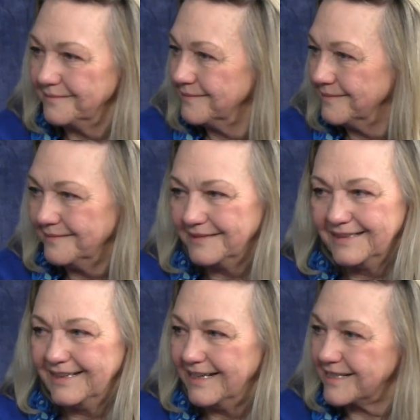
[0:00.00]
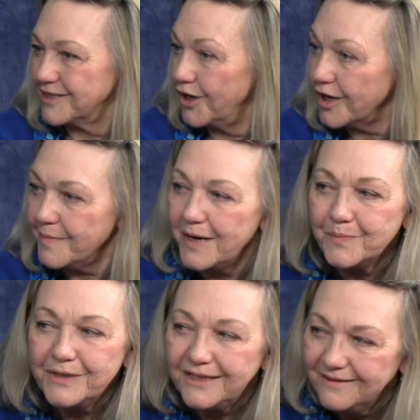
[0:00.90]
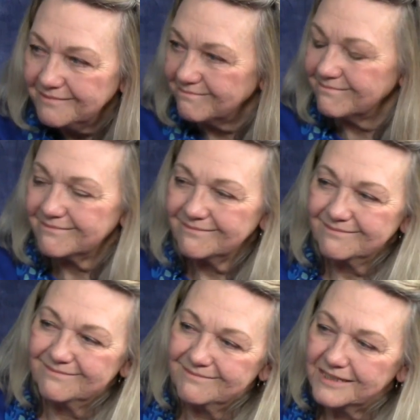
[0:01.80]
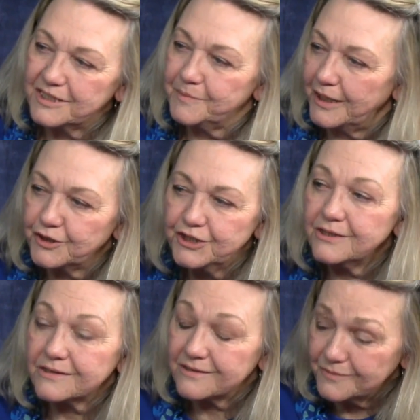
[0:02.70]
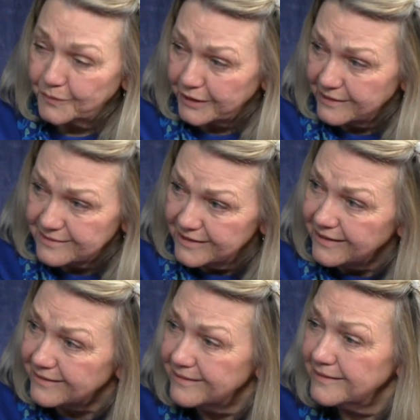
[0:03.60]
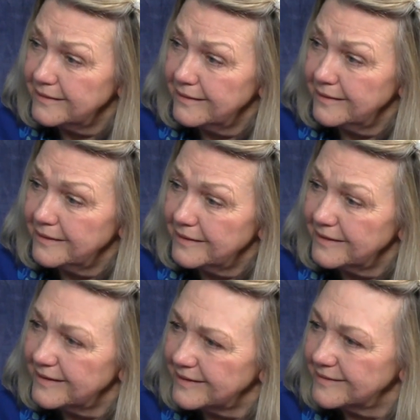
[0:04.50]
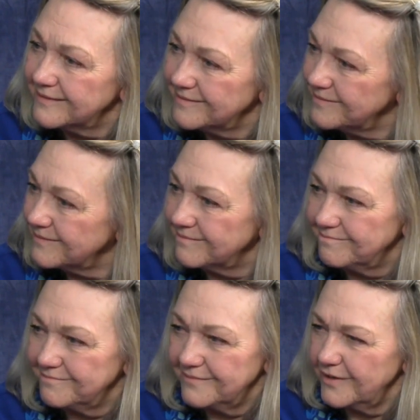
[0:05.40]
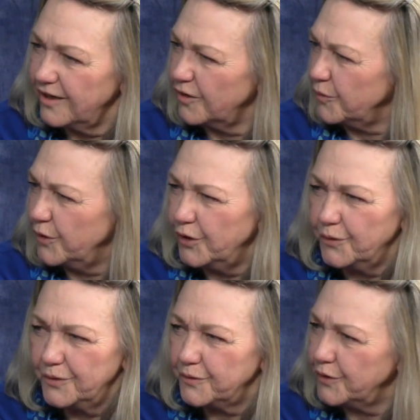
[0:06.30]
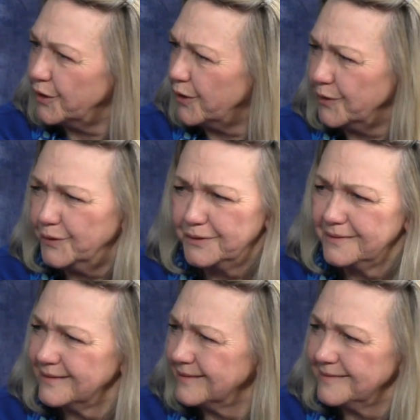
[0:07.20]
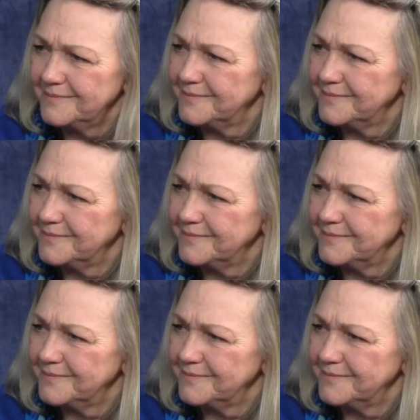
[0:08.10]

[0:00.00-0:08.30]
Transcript: Yeah, it's so different. It's not about me. No. It's about Jesus and what He's well, done. It's not praise to the man or anything else, is oh, it? No, Isn't no. that so different?